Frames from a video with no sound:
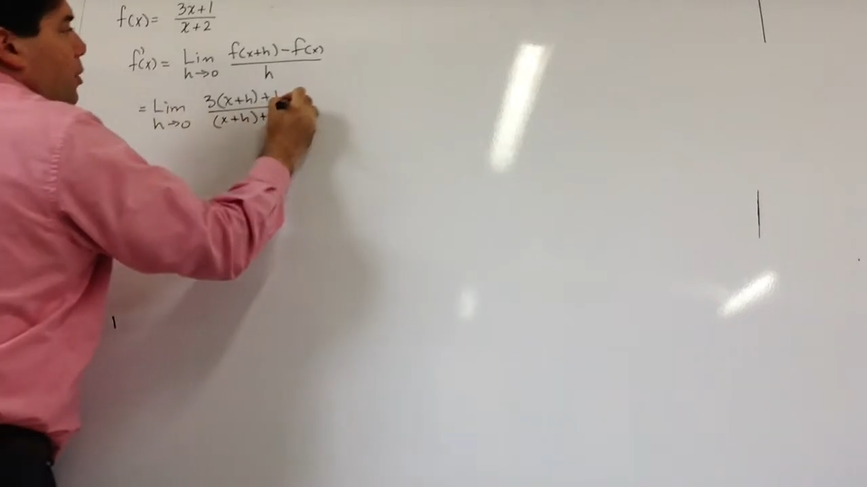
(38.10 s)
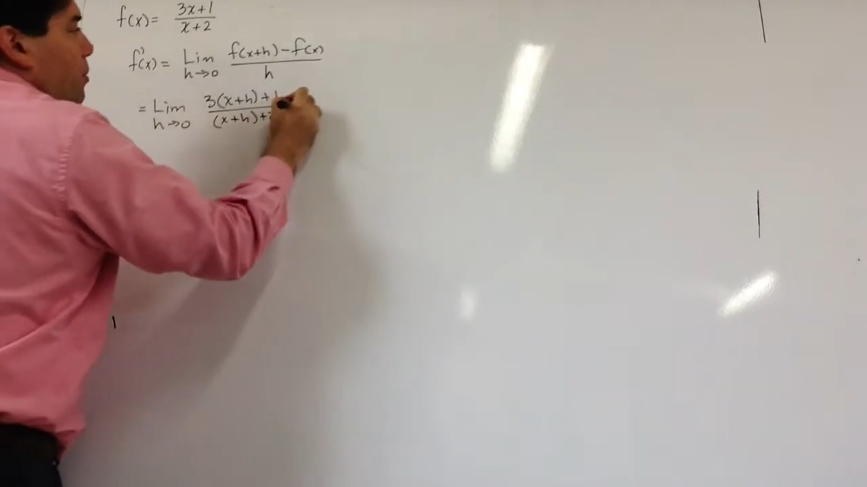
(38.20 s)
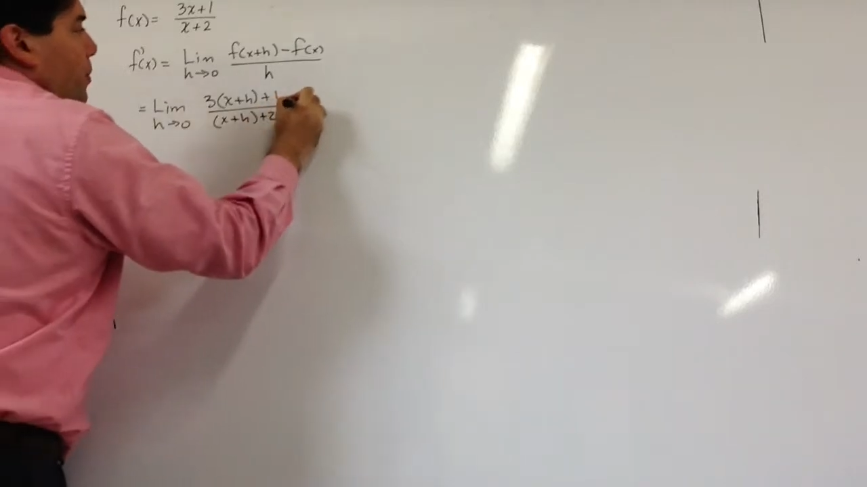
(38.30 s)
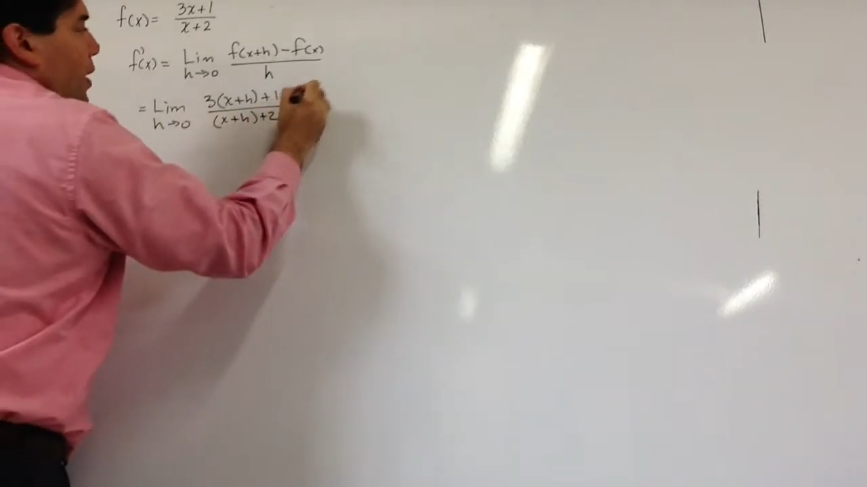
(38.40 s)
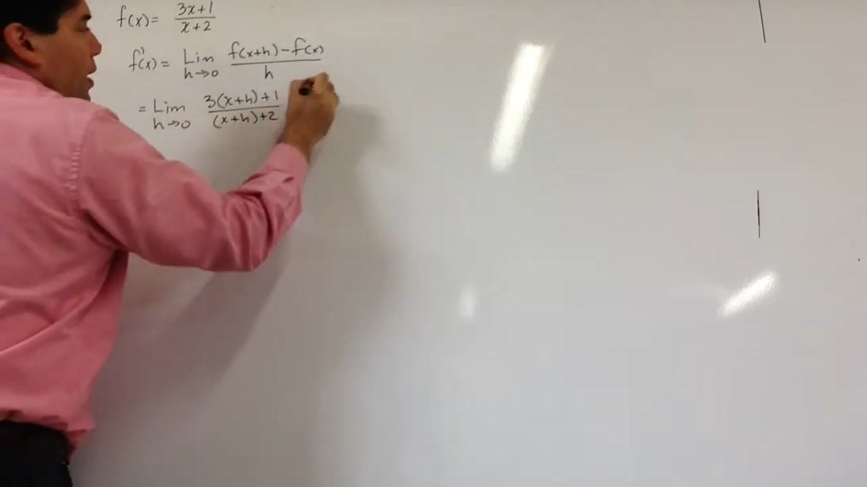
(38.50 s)

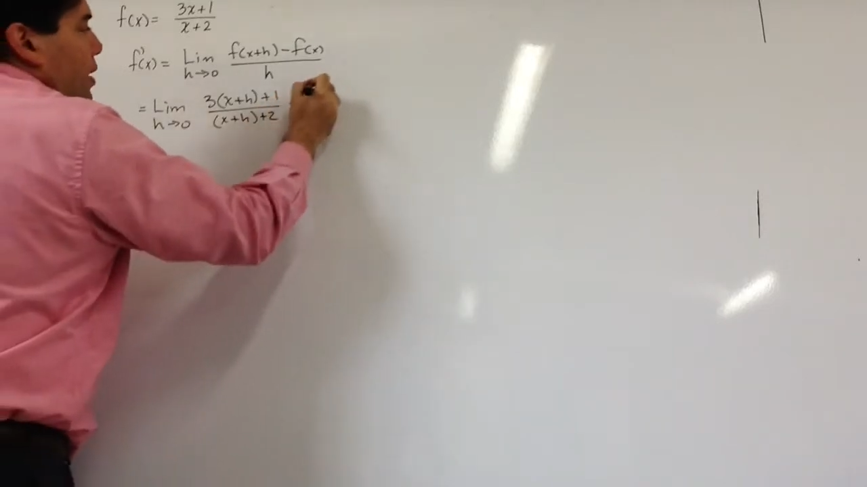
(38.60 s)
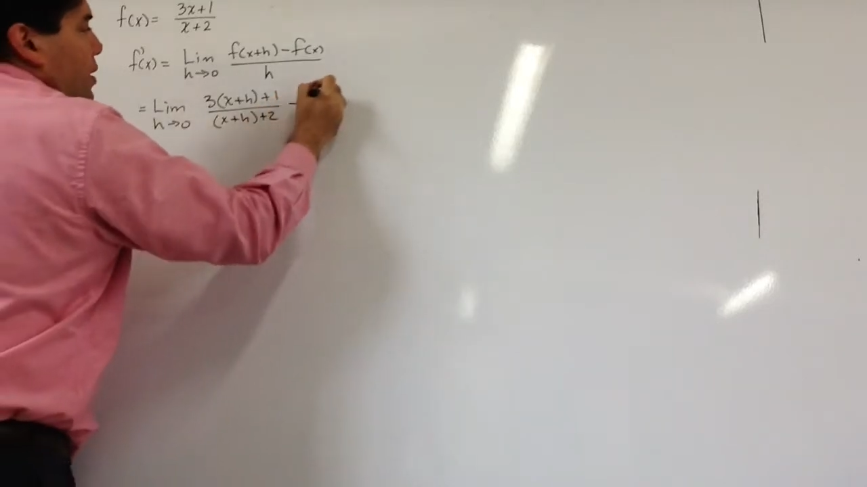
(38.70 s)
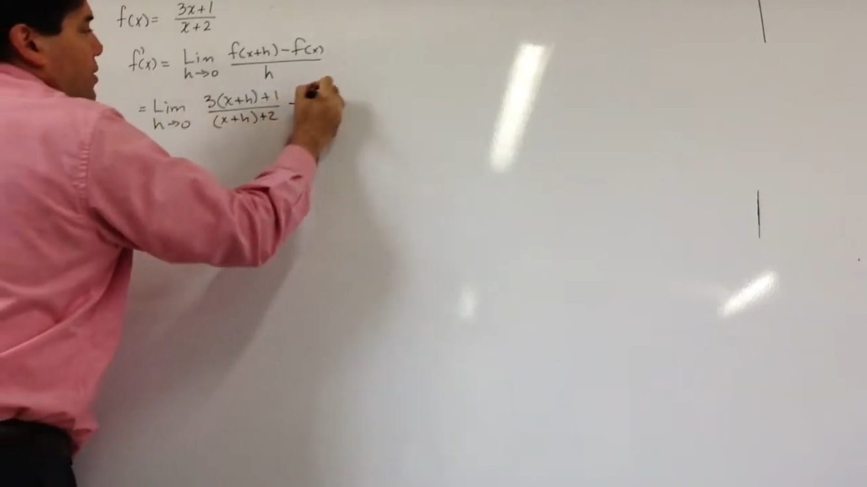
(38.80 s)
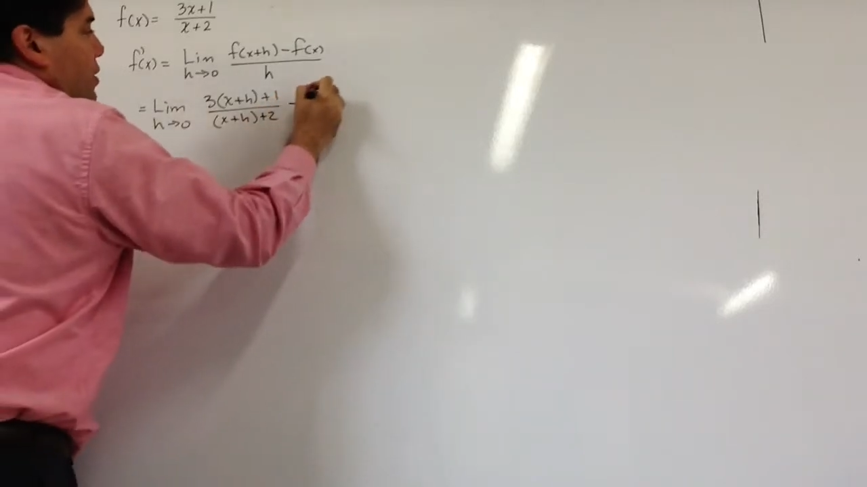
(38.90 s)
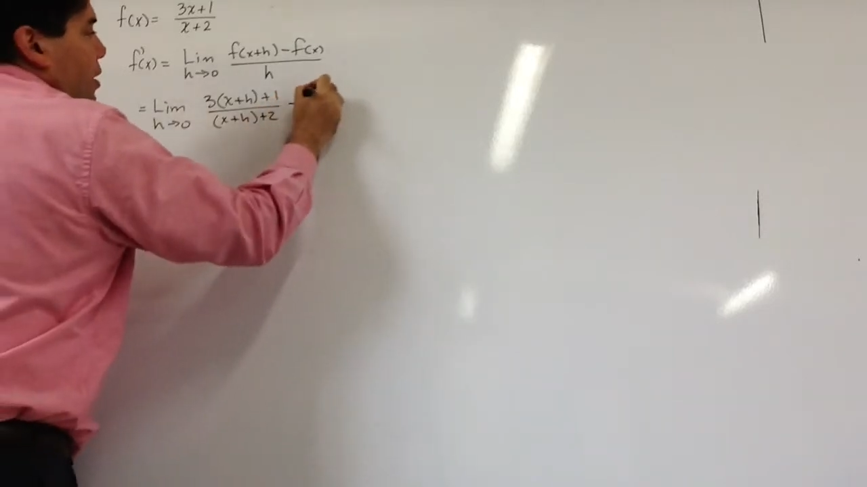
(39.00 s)

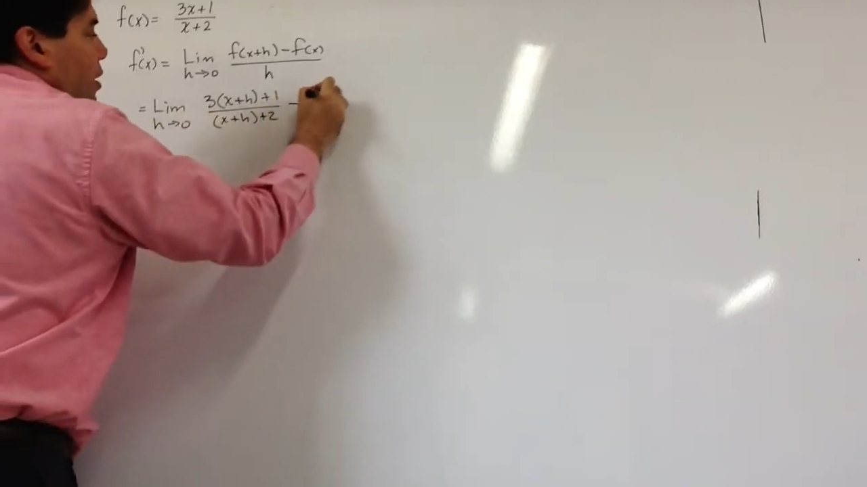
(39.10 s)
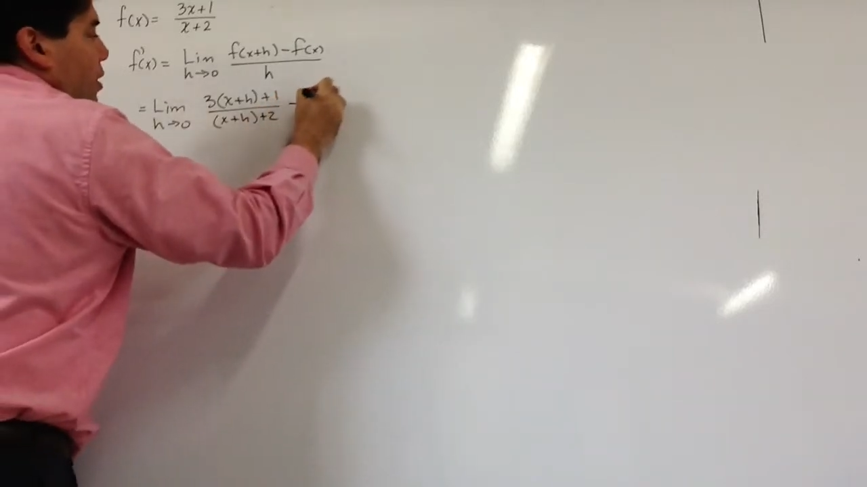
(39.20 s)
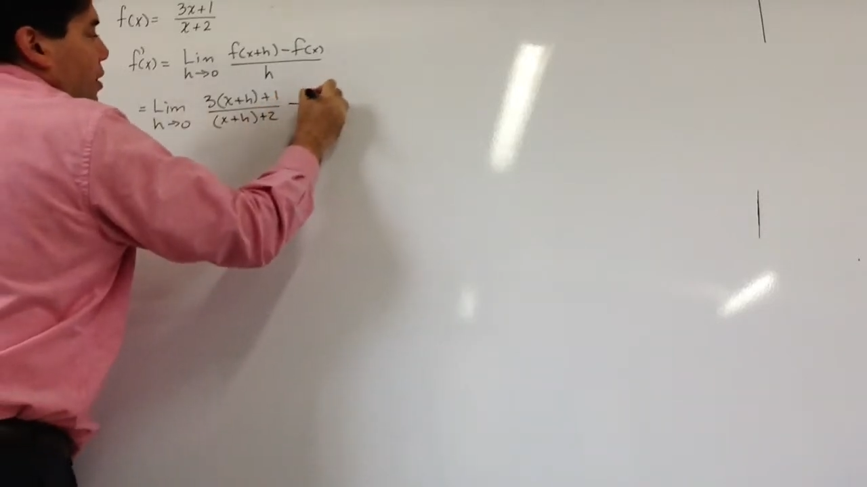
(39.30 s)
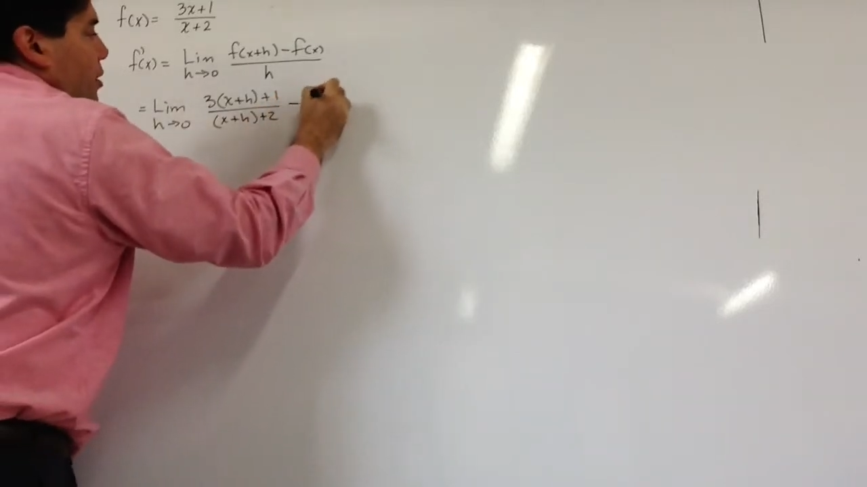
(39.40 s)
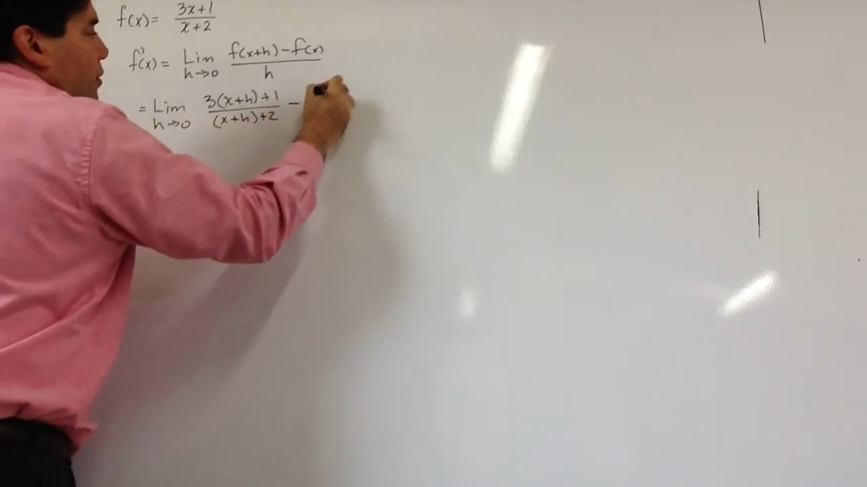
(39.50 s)
minus
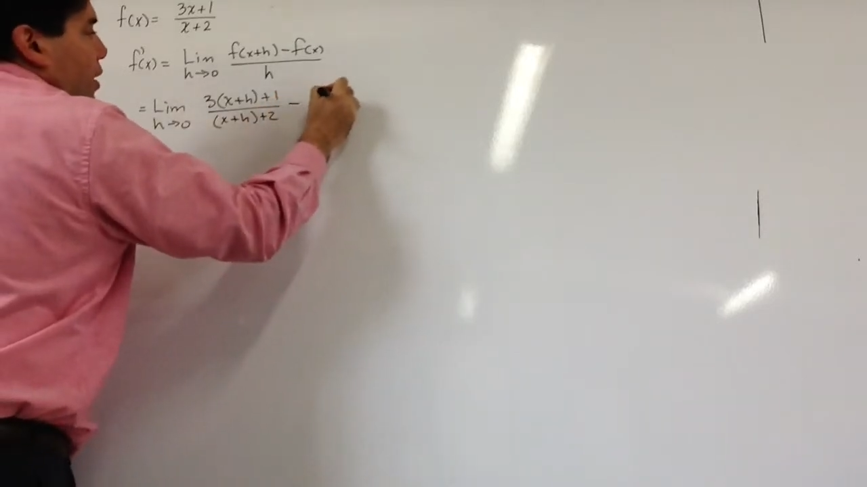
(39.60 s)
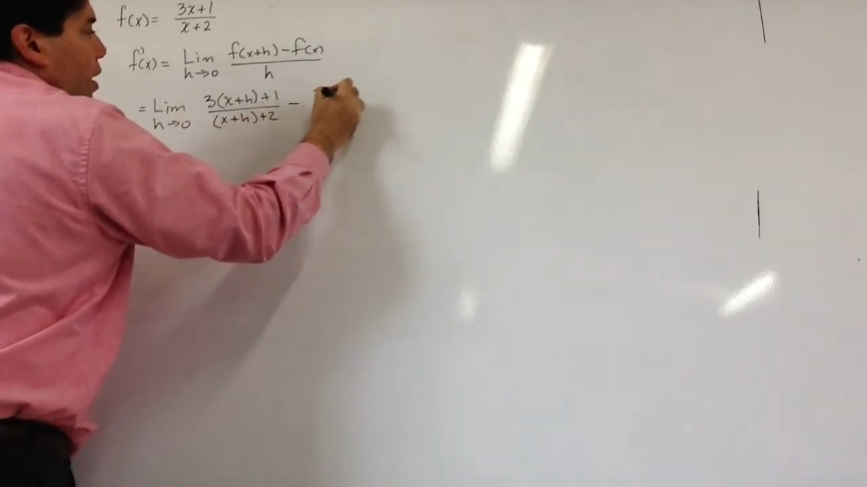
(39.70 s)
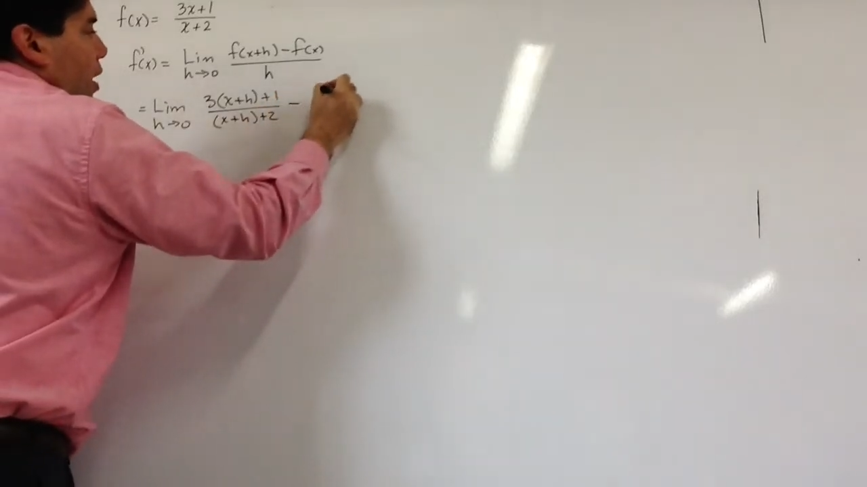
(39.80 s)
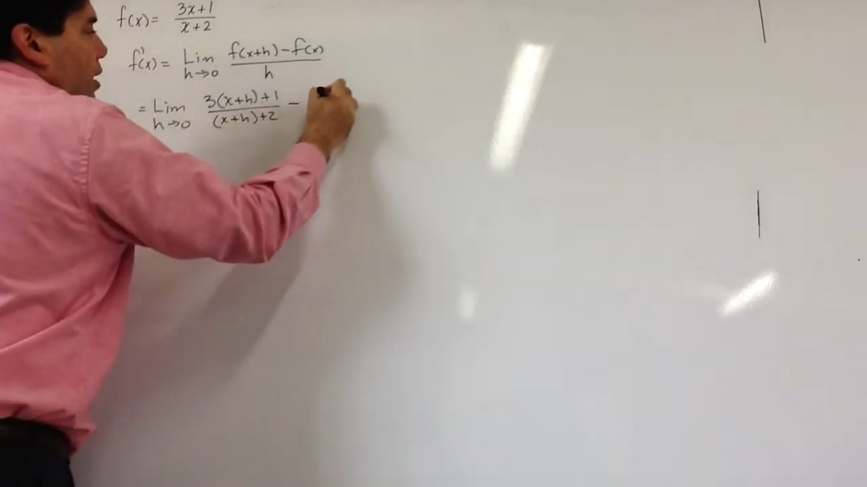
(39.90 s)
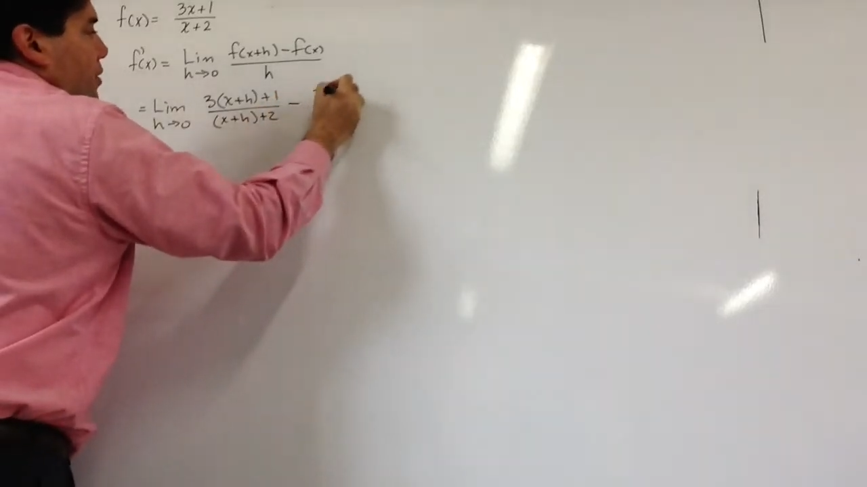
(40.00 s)

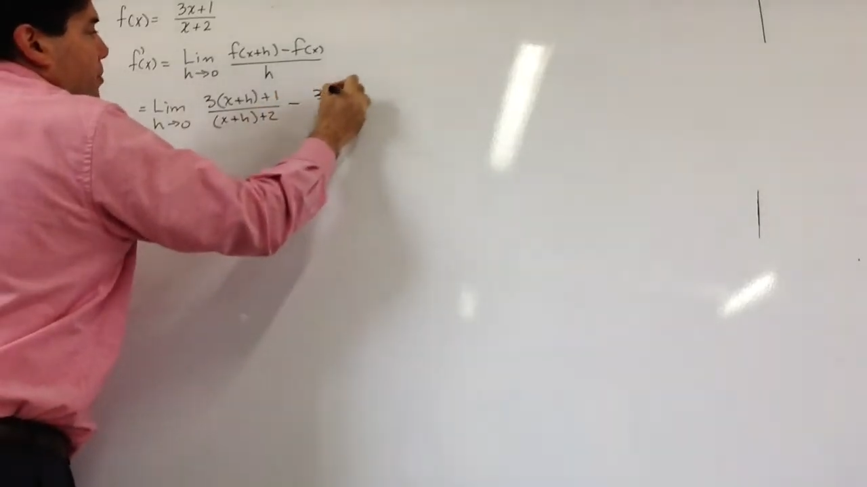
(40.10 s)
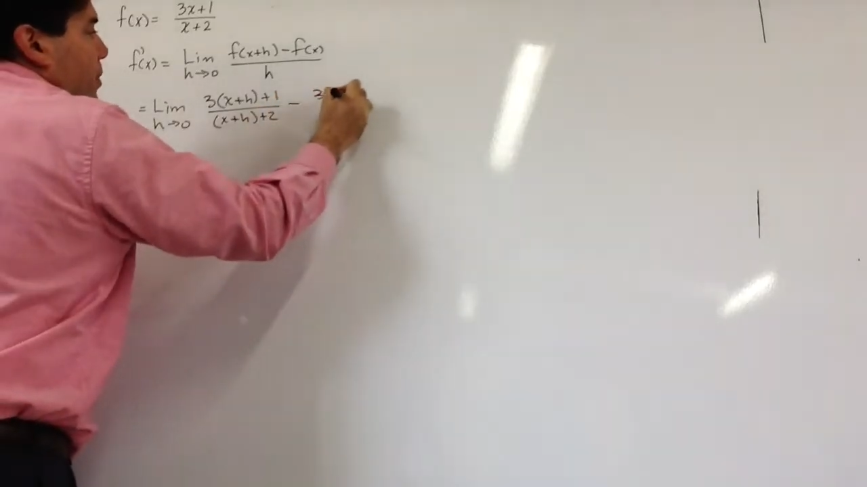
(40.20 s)
3x